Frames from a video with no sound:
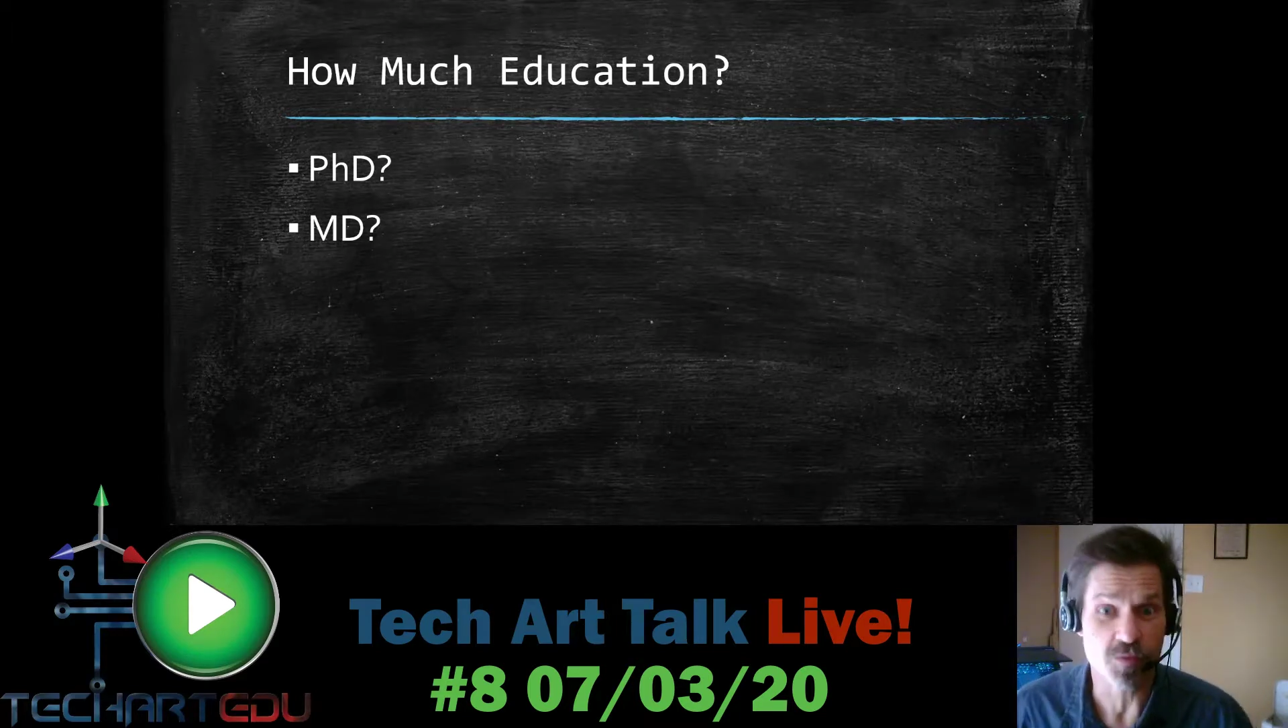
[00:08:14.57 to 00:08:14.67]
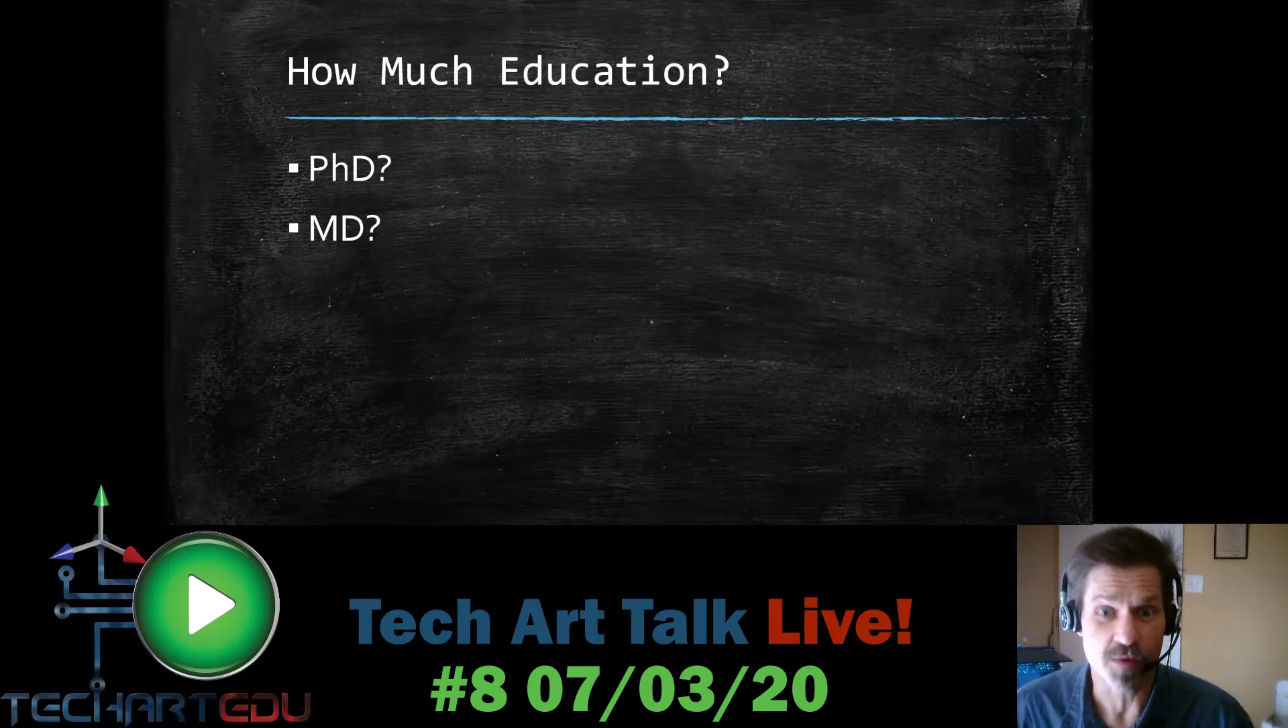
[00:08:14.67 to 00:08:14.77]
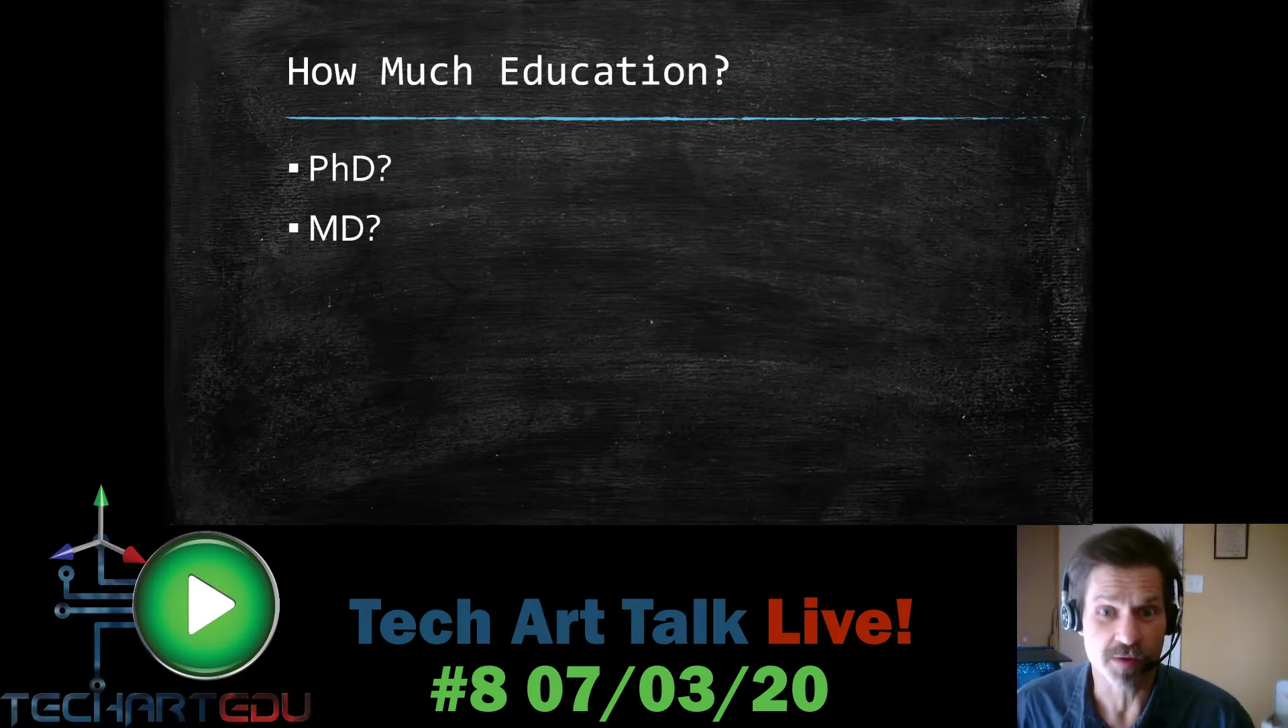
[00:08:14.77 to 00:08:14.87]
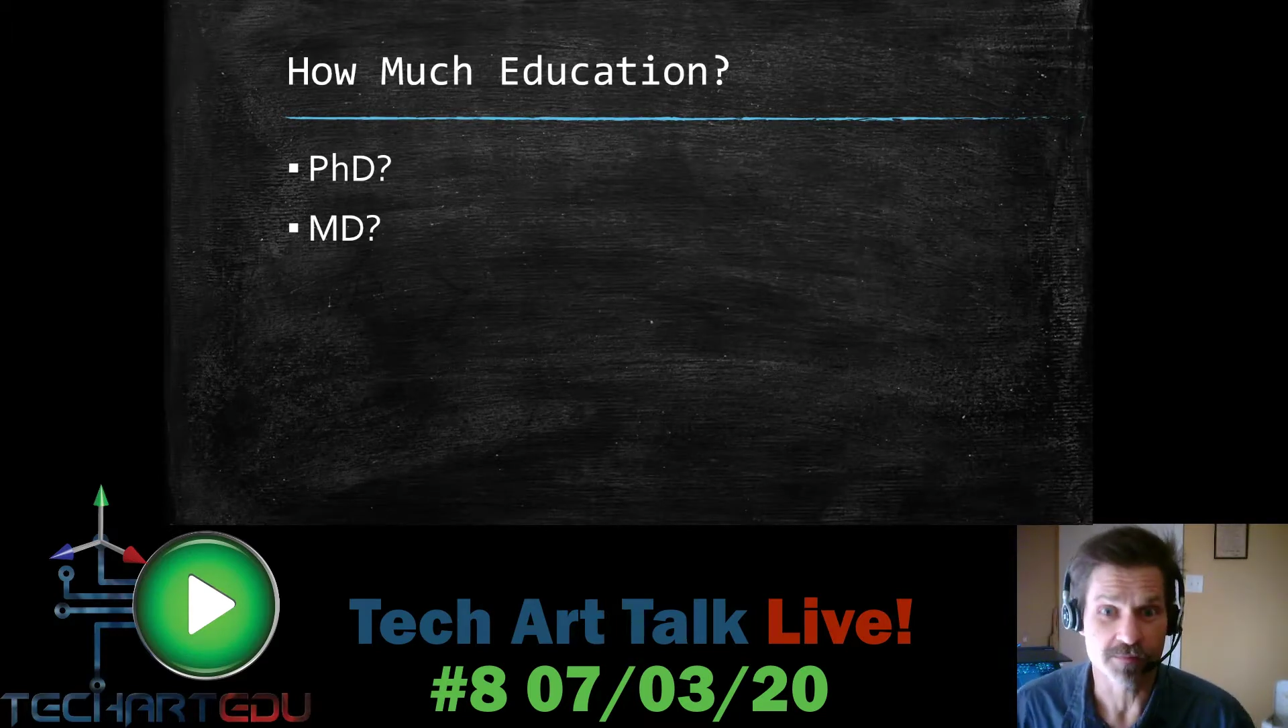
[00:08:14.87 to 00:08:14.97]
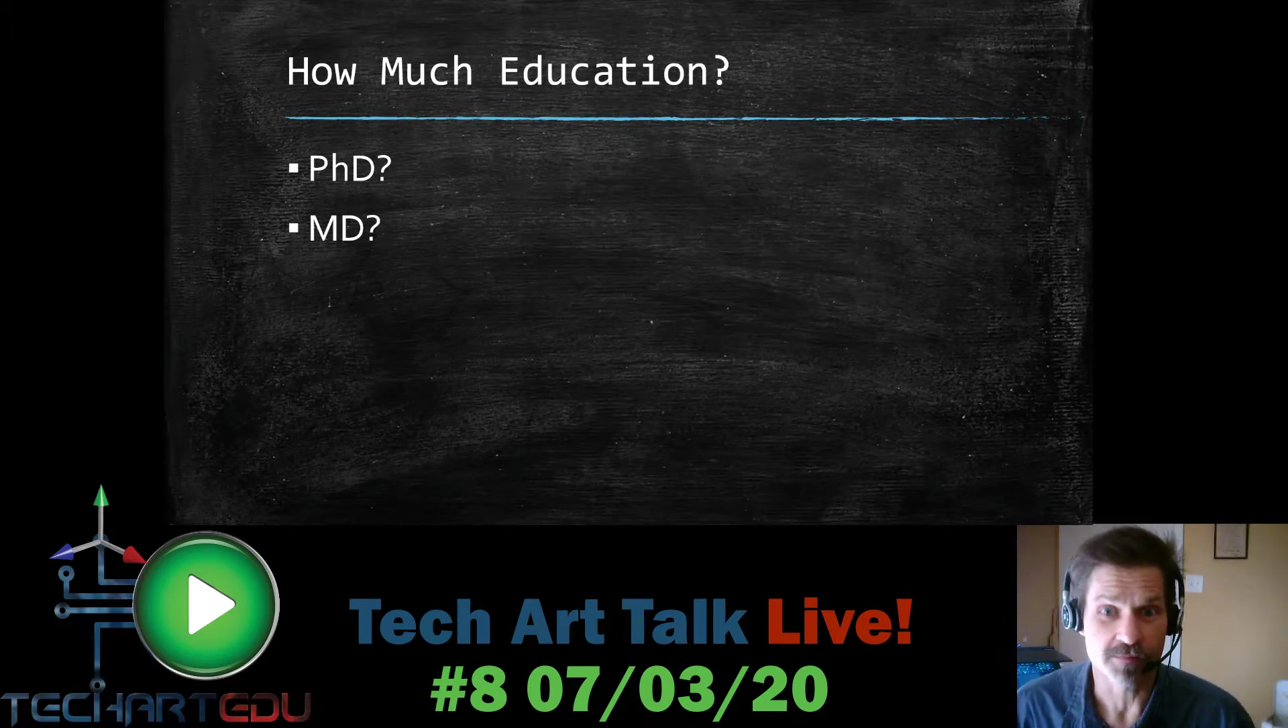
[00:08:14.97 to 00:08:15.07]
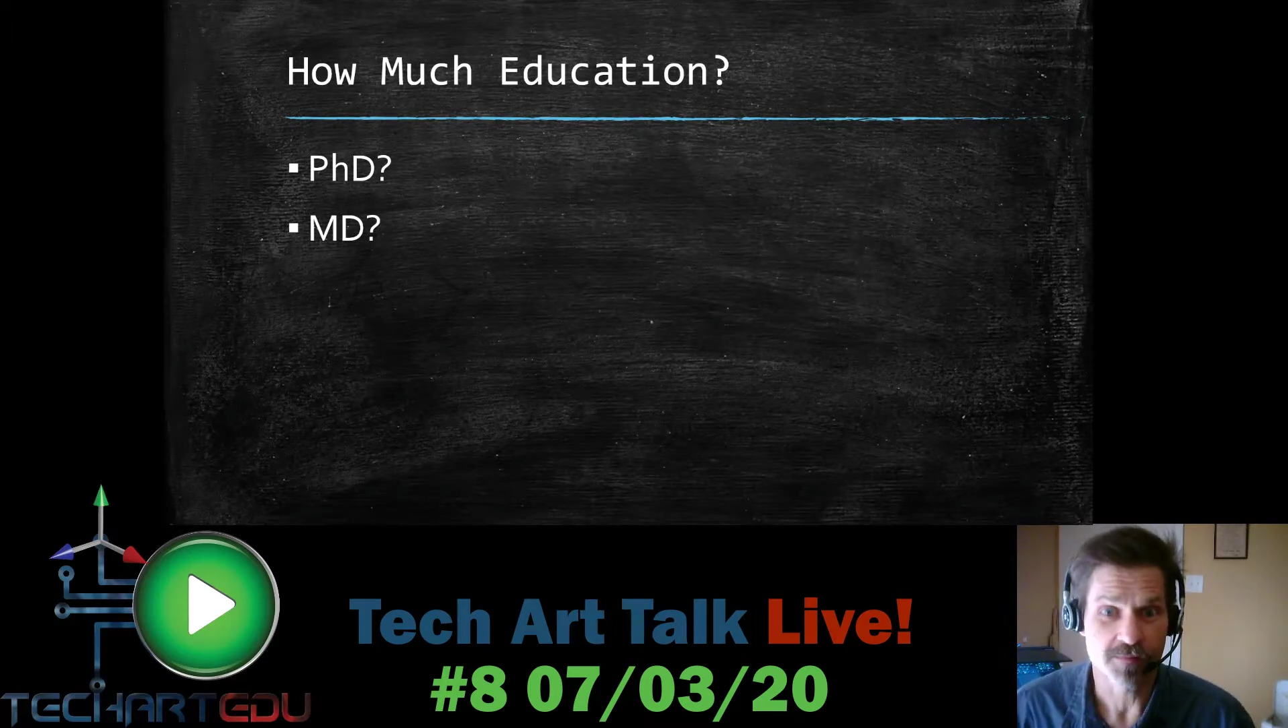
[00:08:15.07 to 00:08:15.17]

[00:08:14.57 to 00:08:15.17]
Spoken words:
webbing.